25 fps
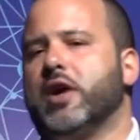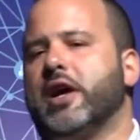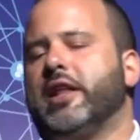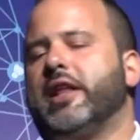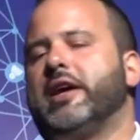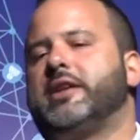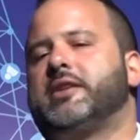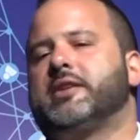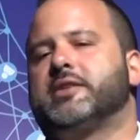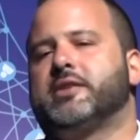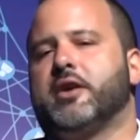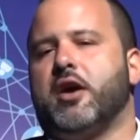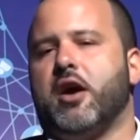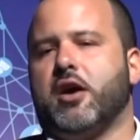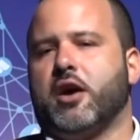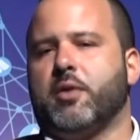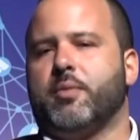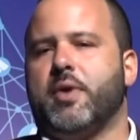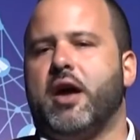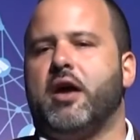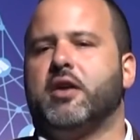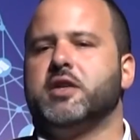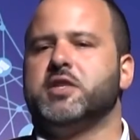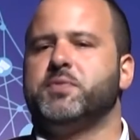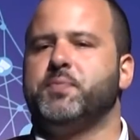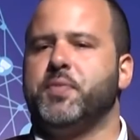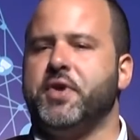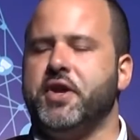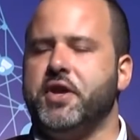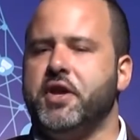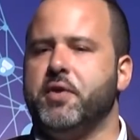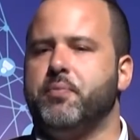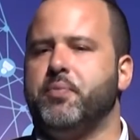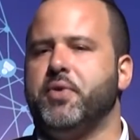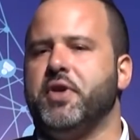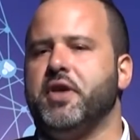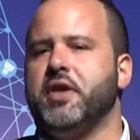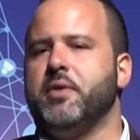I like to talk about is
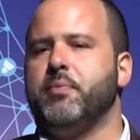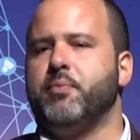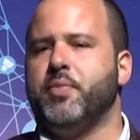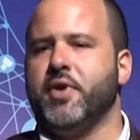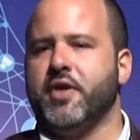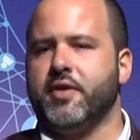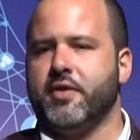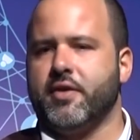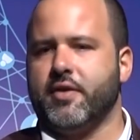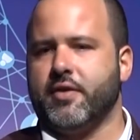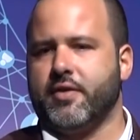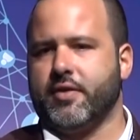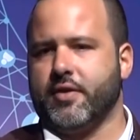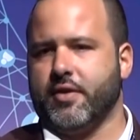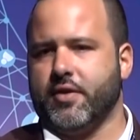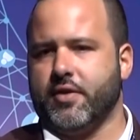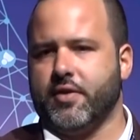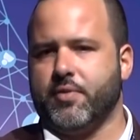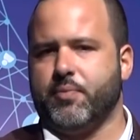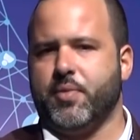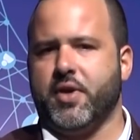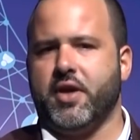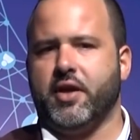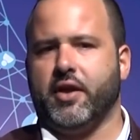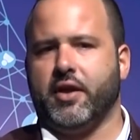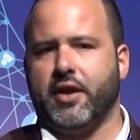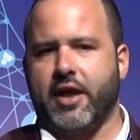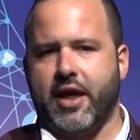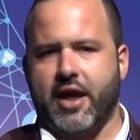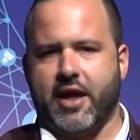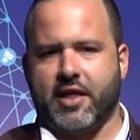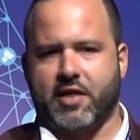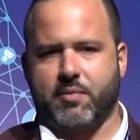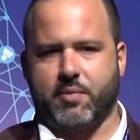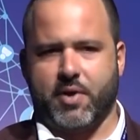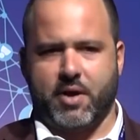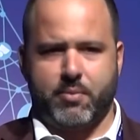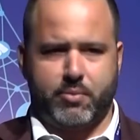P2P businesses being
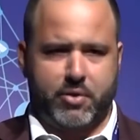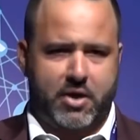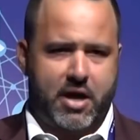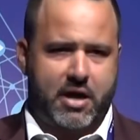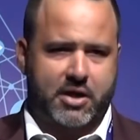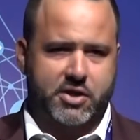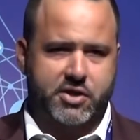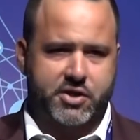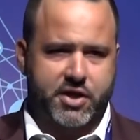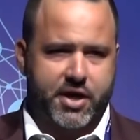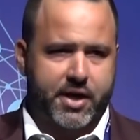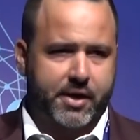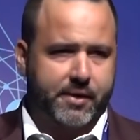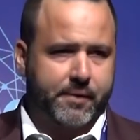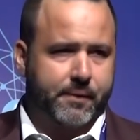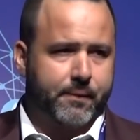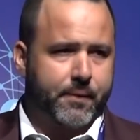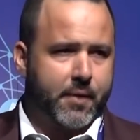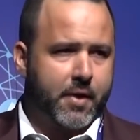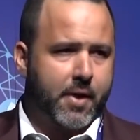enhanced by blockchain.